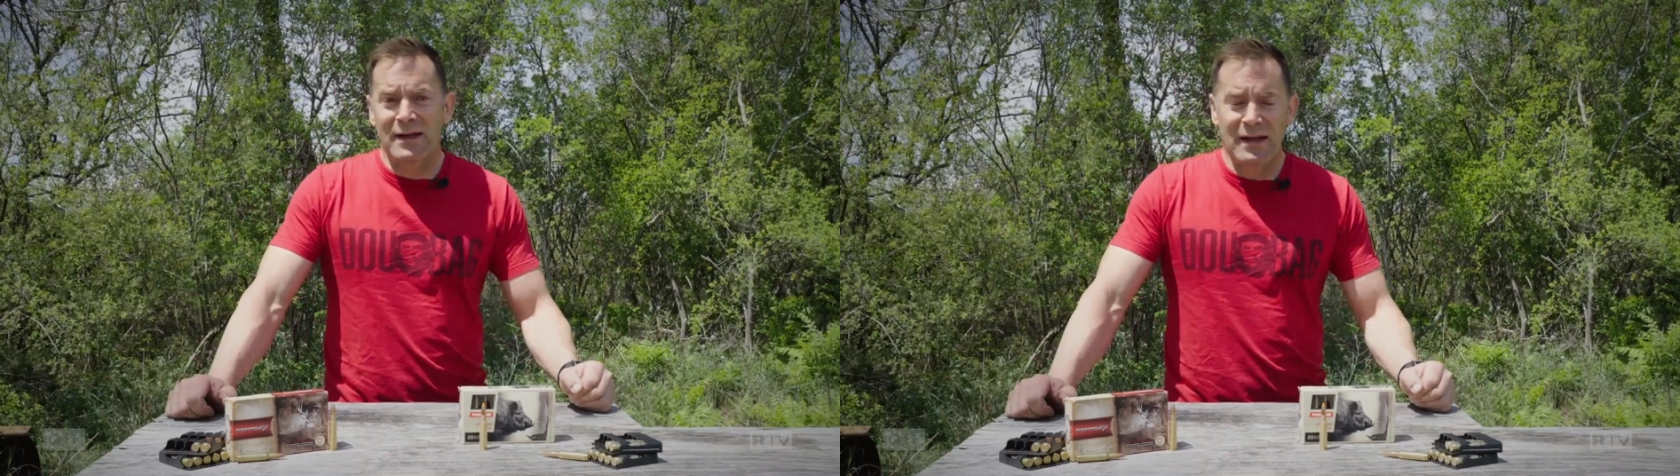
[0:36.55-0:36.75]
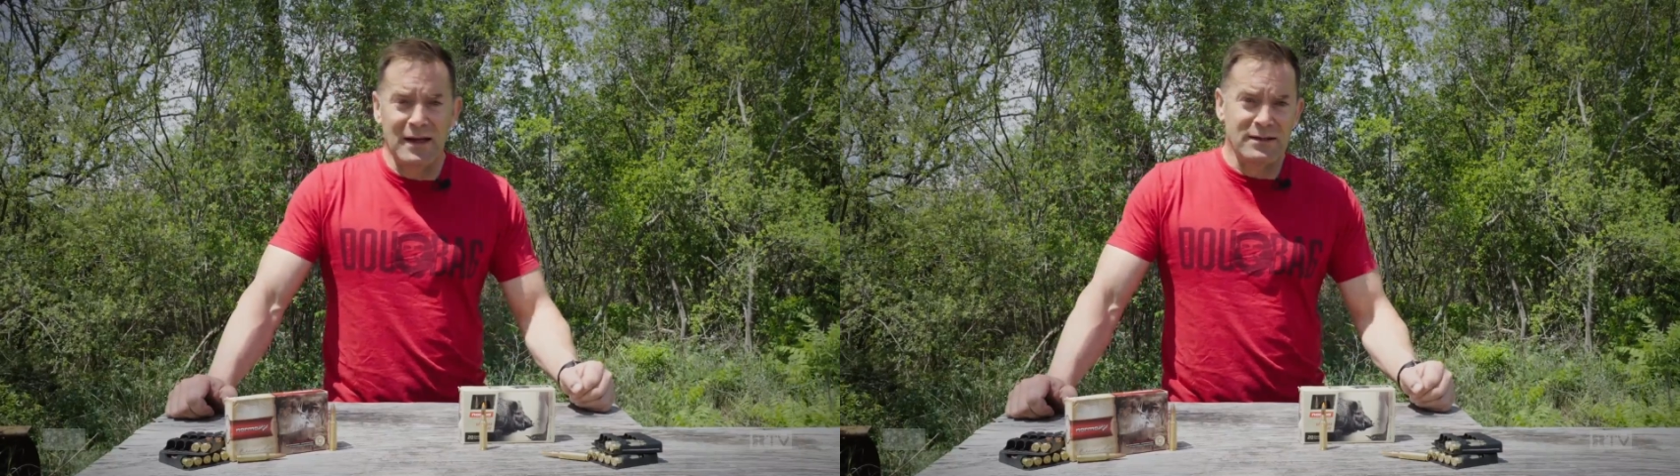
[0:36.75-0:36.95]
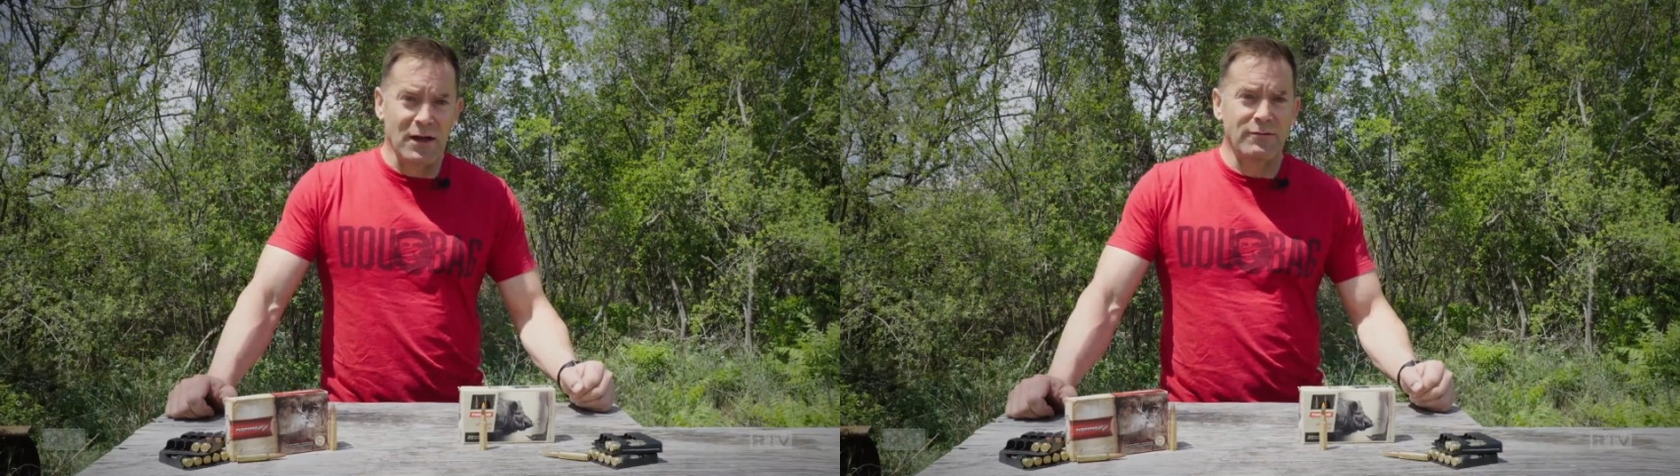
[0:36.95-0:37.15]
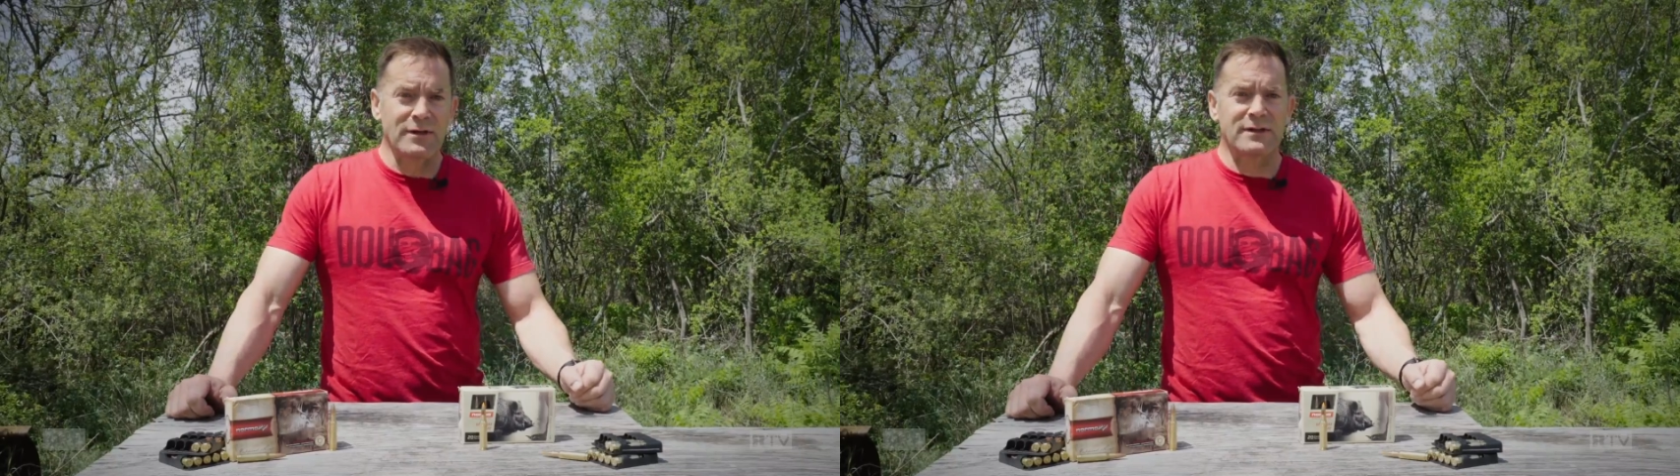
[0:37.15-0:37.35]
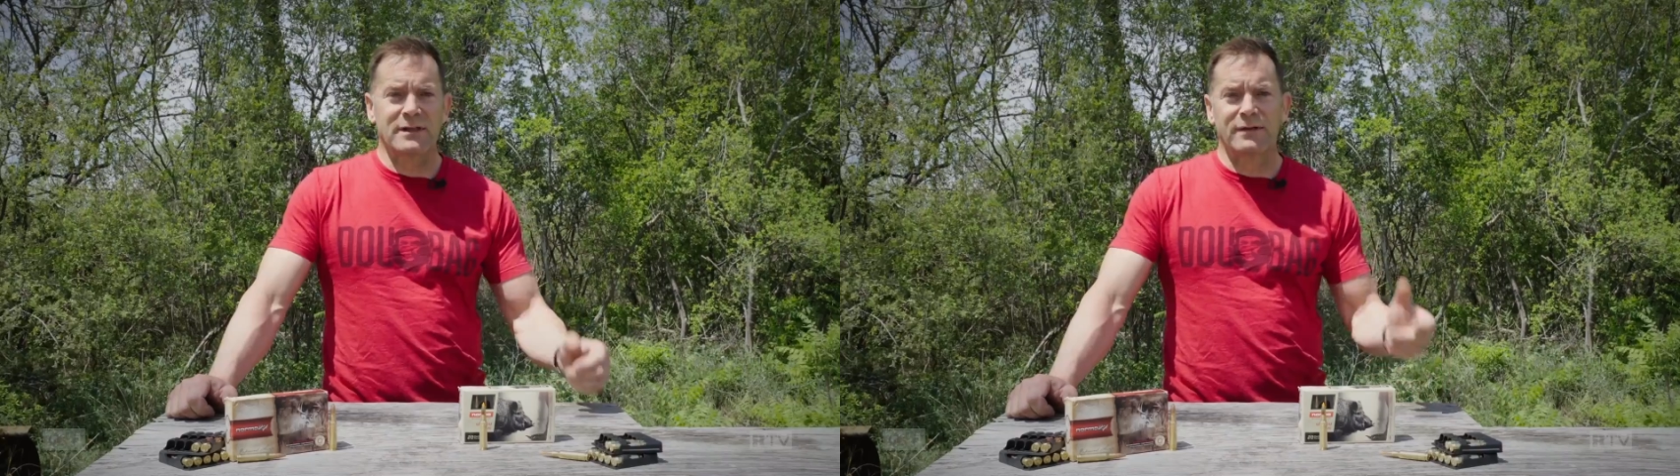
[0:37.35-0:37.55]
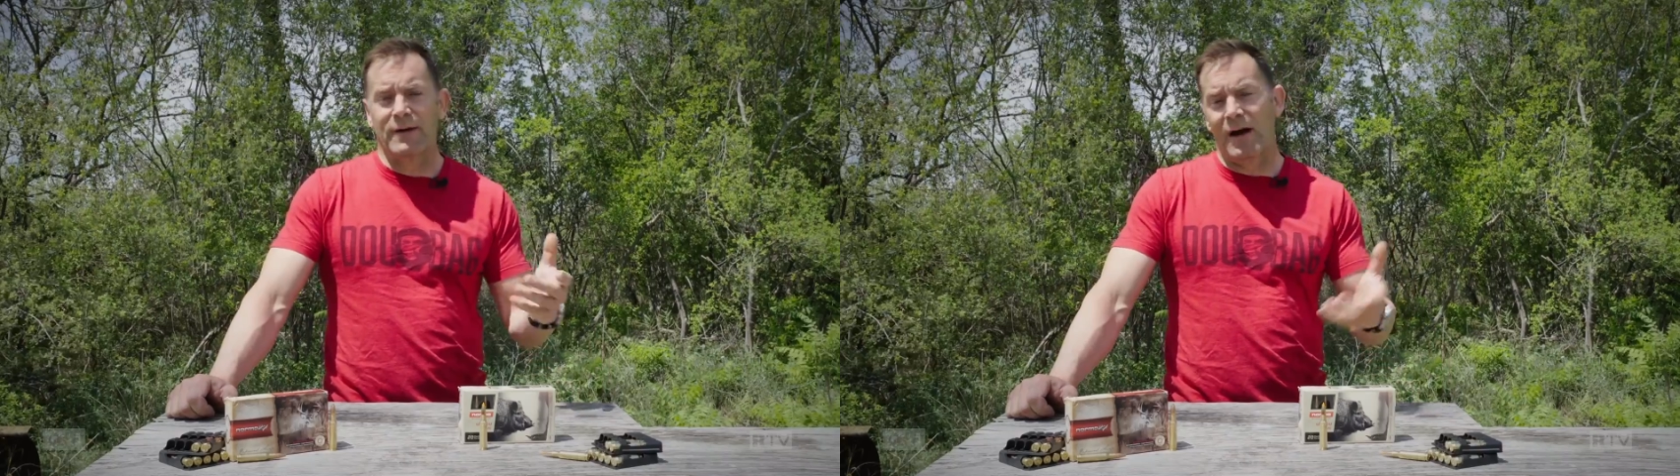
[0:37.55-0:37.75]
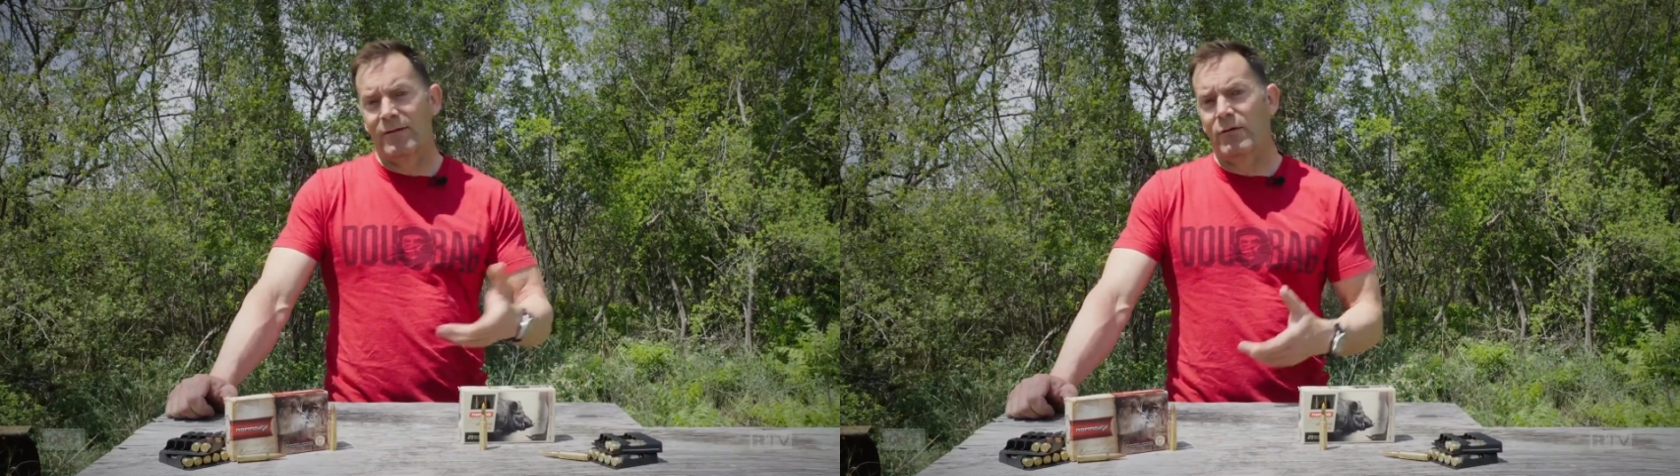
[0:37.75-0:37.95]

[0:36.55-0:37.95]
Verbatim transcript: is 165